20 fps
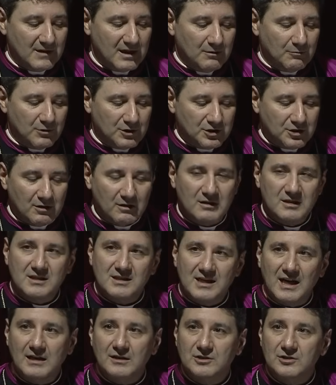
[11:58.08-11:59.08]
which are
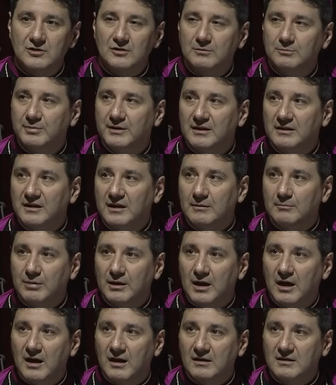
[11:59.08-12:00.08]
essential building
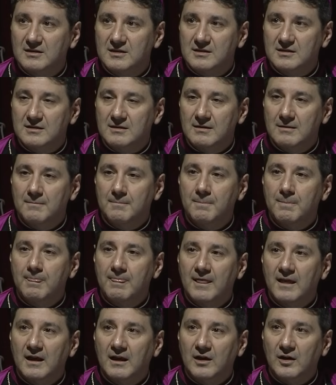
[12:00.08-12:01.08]
blocks
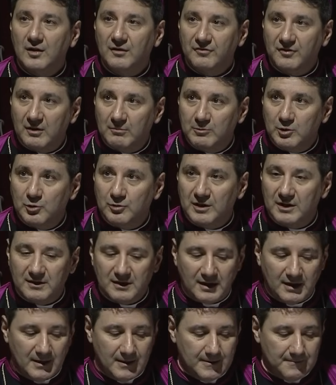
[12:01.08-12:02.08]
of
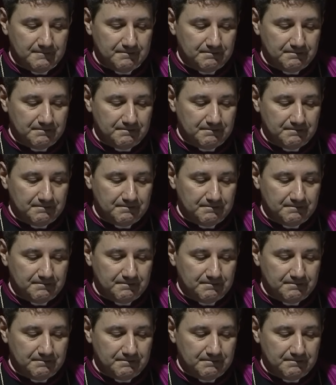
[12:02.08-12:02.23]
community.